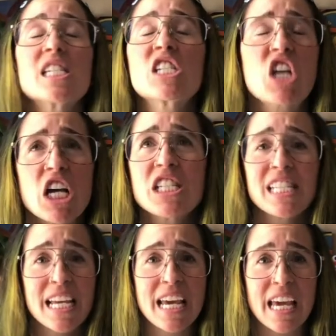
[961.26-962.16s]
This is
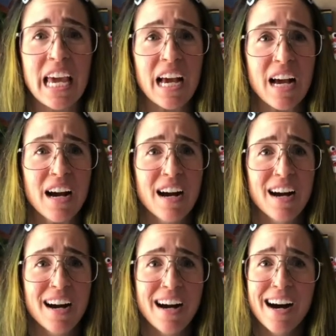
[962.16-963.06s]
disgusting.
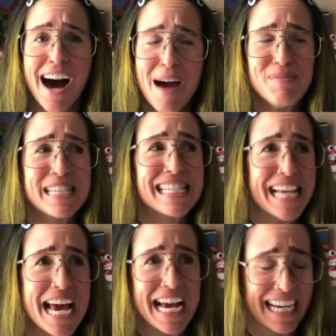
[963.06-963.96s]
I'm
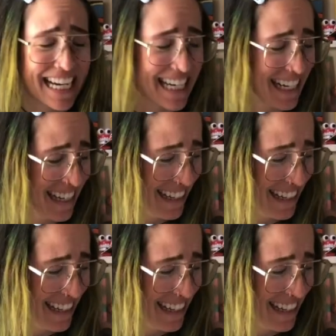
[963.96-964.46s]
sick.